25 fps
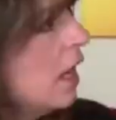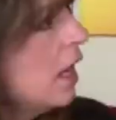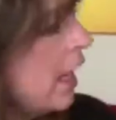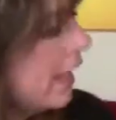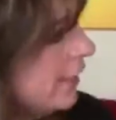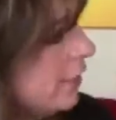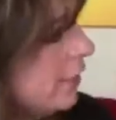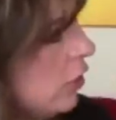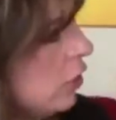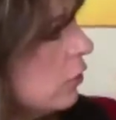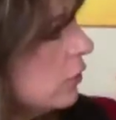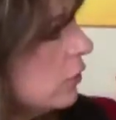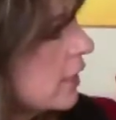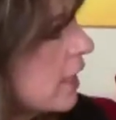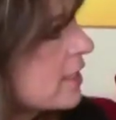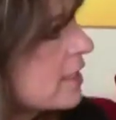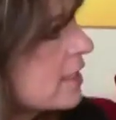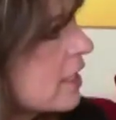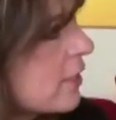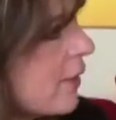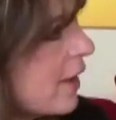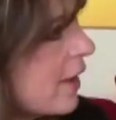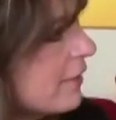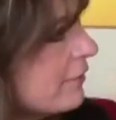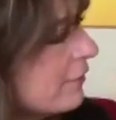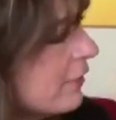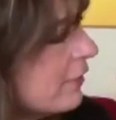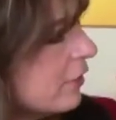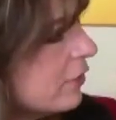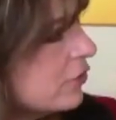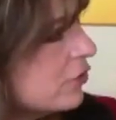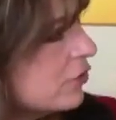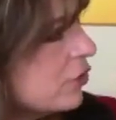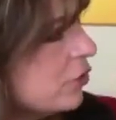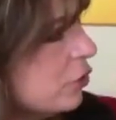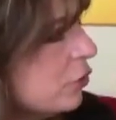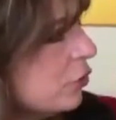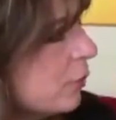I know, that's how I
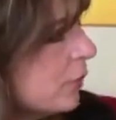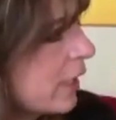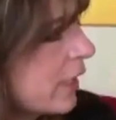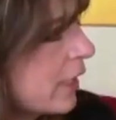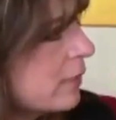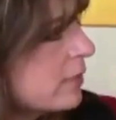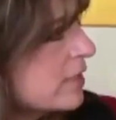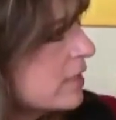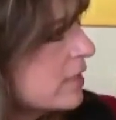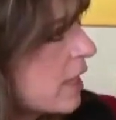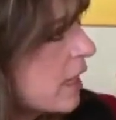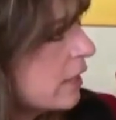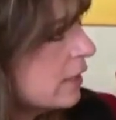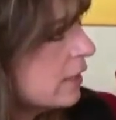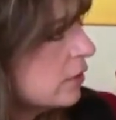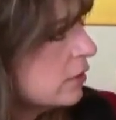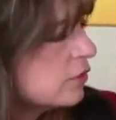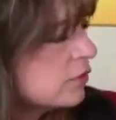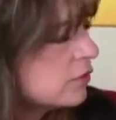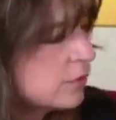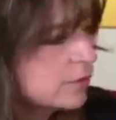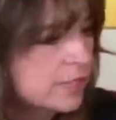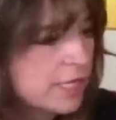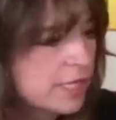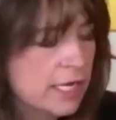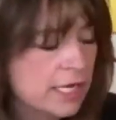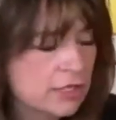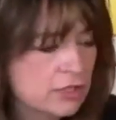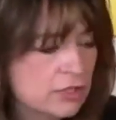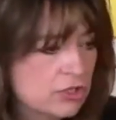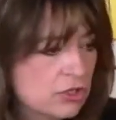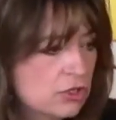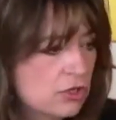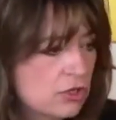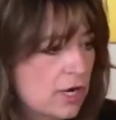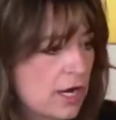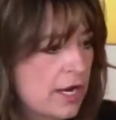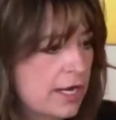felt too. When I was diagnosed with
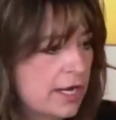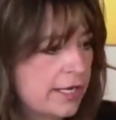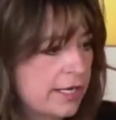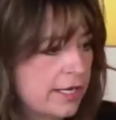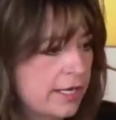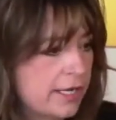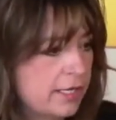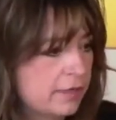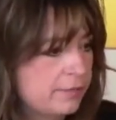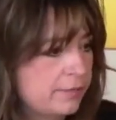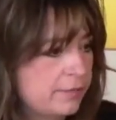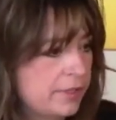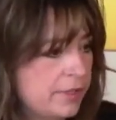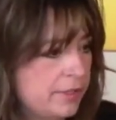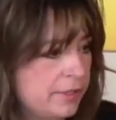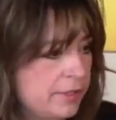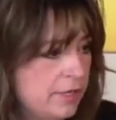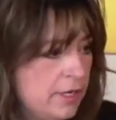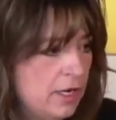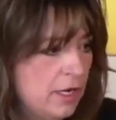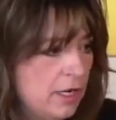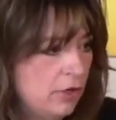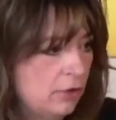cancer, I had been